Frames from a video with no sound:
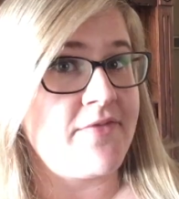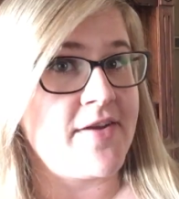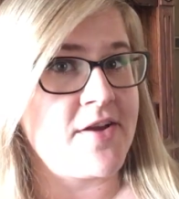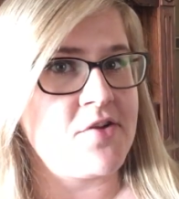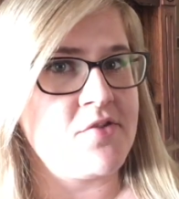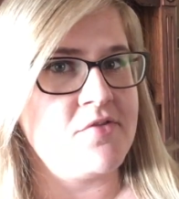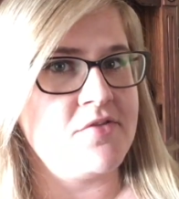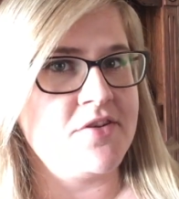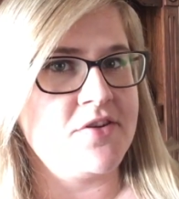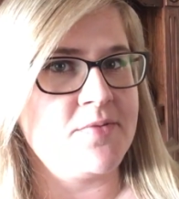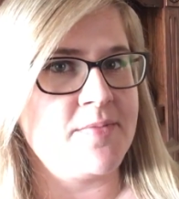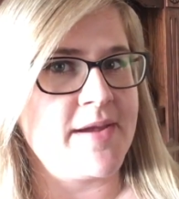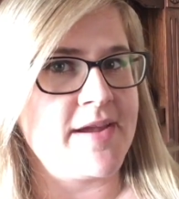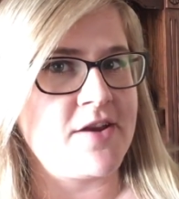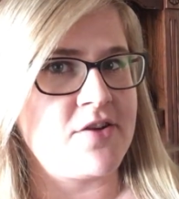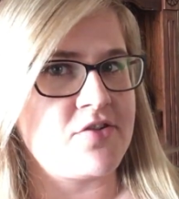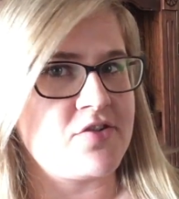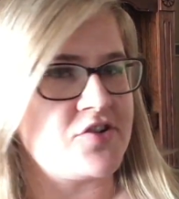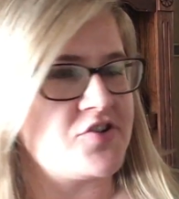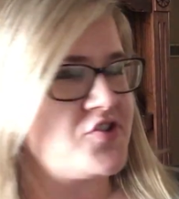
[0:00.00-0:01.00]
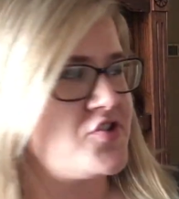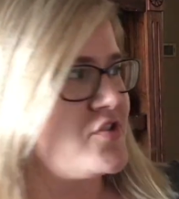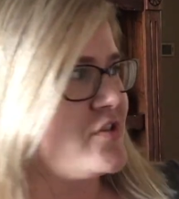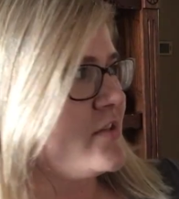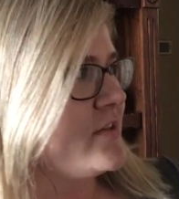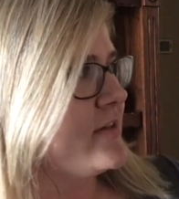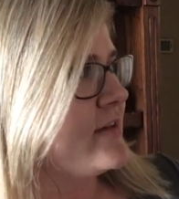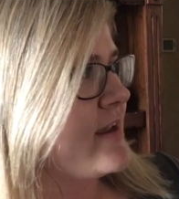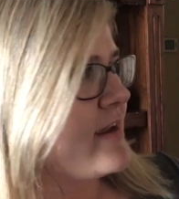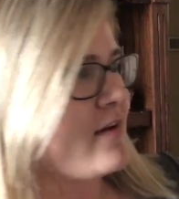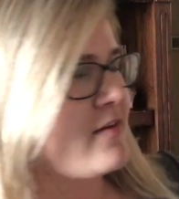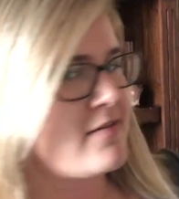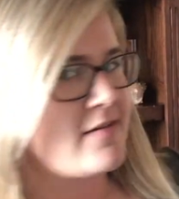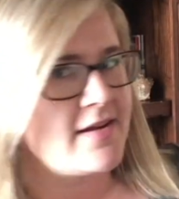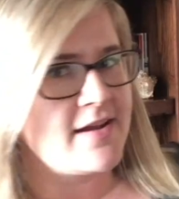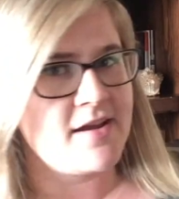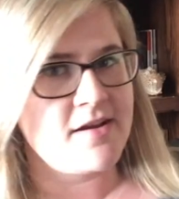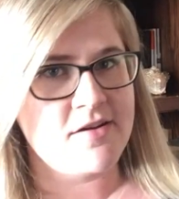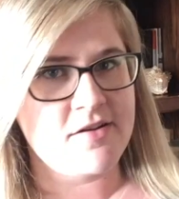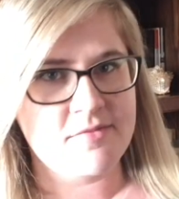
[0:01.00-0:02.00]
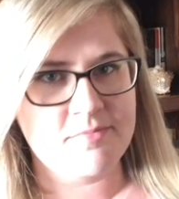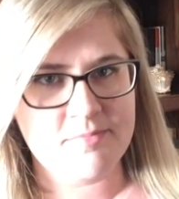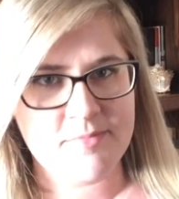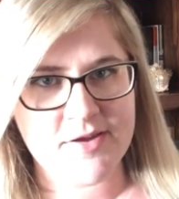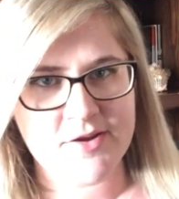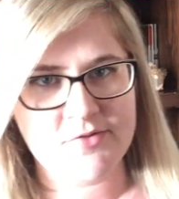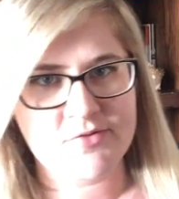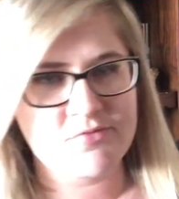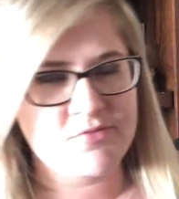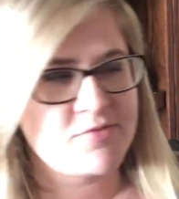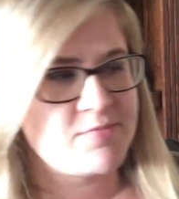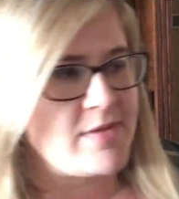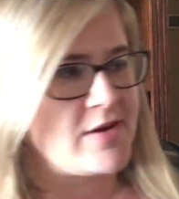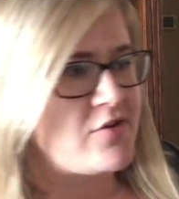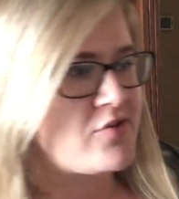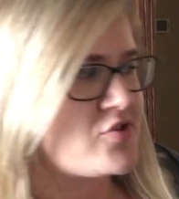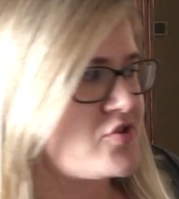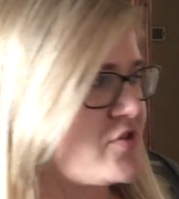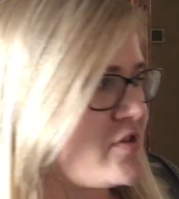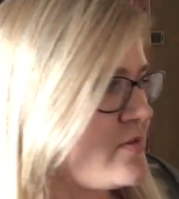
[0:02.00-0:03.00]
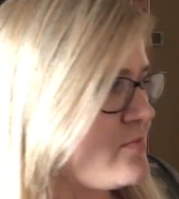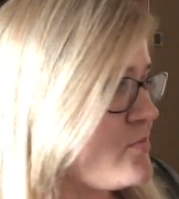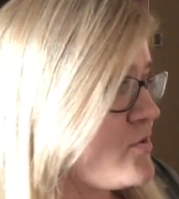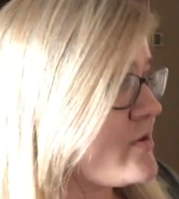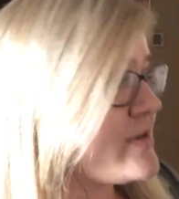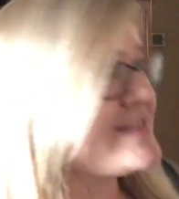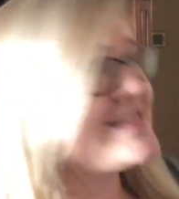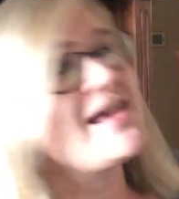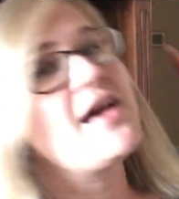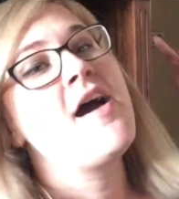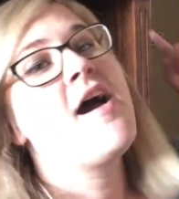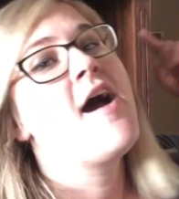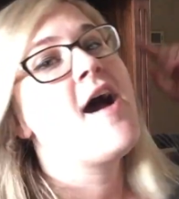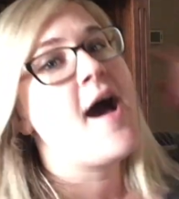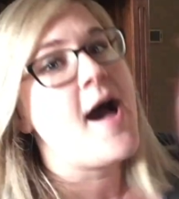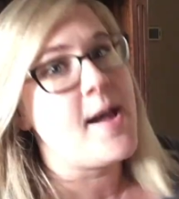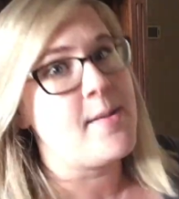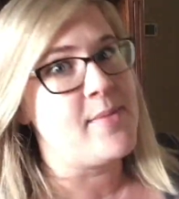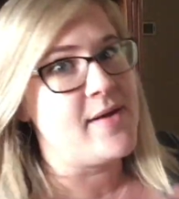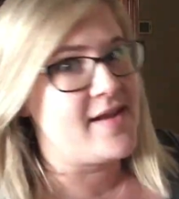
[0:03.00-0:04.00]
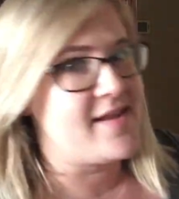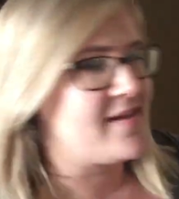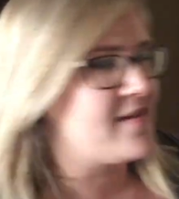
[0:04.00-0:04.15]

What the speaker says: I go into my Christian area, with my Christian books, I bet